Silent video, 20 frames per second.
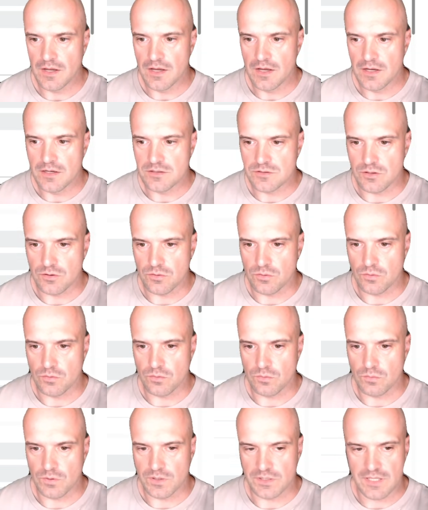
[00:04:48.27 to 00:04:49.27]
So
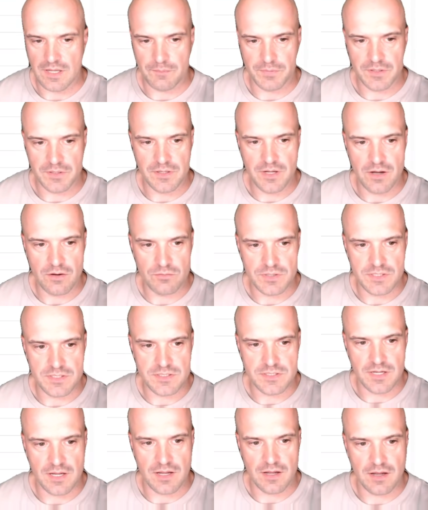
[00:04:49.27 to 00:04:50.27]
what happened now
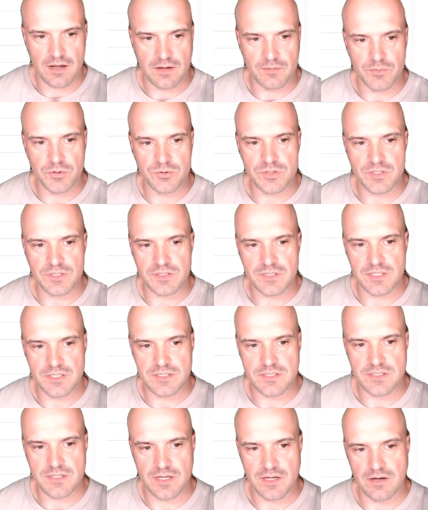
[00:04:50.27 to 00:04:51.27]
is I'm using
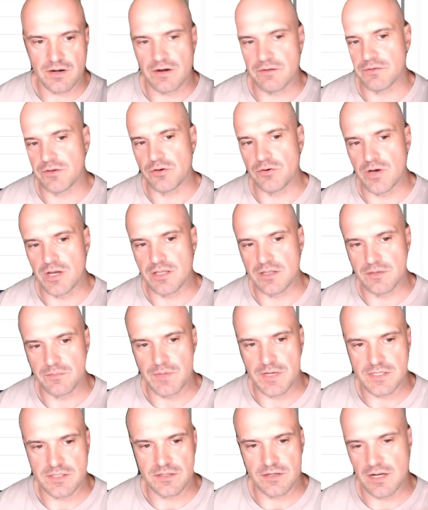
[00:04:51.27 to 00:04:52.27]
this RFQ item
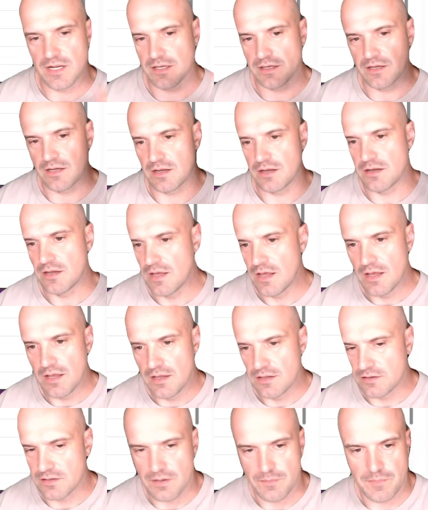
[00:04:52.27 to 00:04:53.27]
as like a
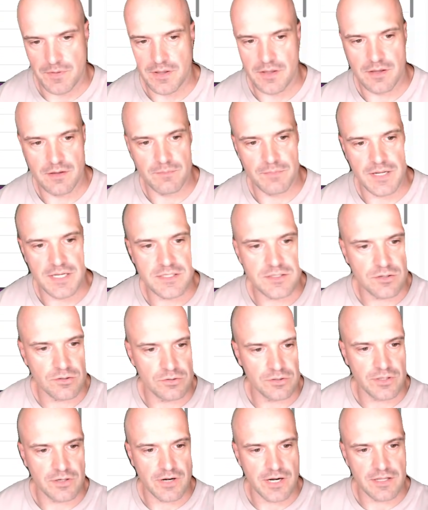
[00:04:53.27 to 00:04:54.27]
dummy
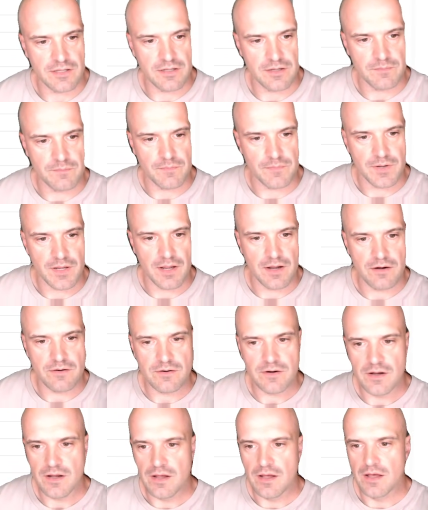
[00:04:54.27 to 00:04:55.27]
placeholder item
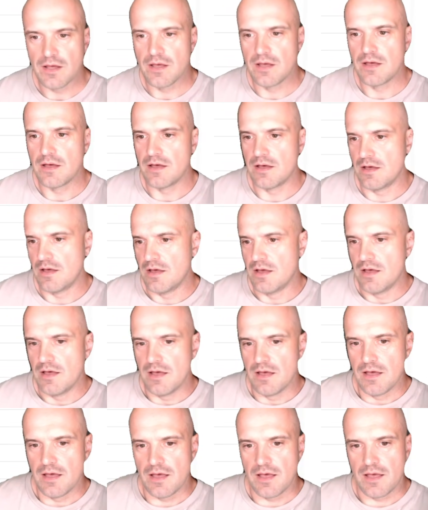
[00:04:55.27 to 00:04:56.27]
here.
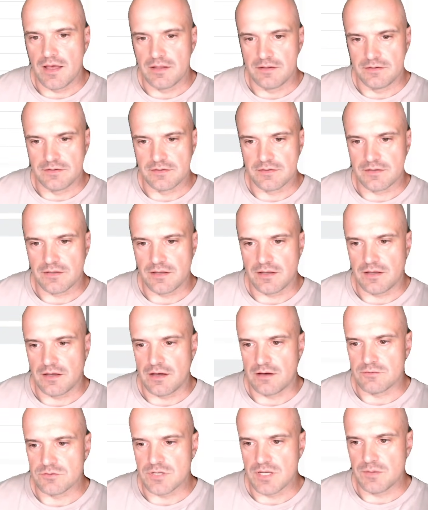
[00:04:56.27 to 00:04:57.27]
And
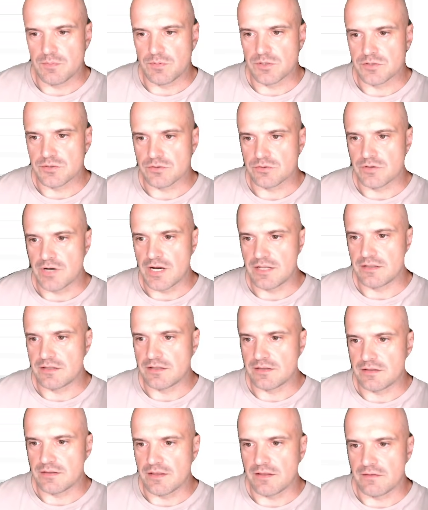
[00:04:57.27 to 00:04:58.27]
I was able to
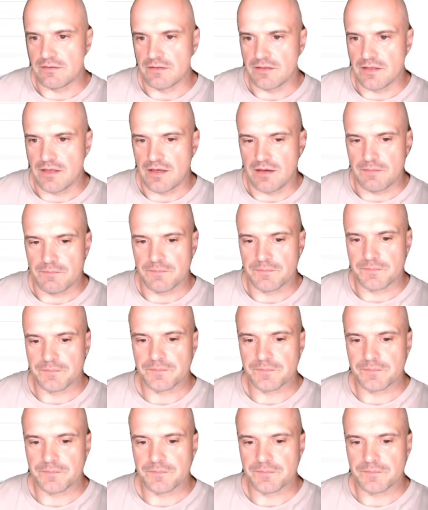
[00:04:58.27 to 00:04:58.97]
create the